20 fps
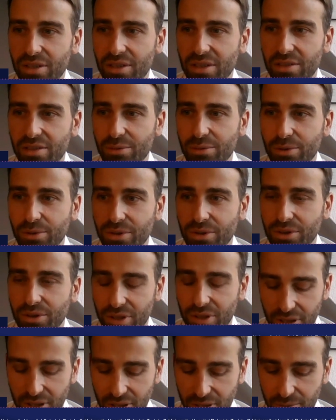these
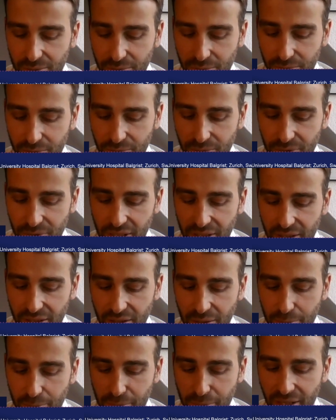were um,
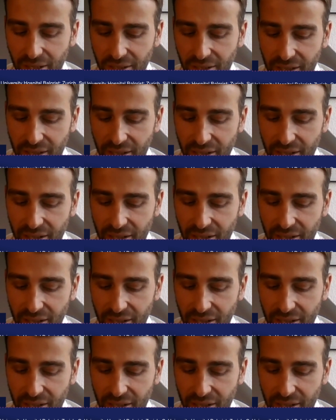like the main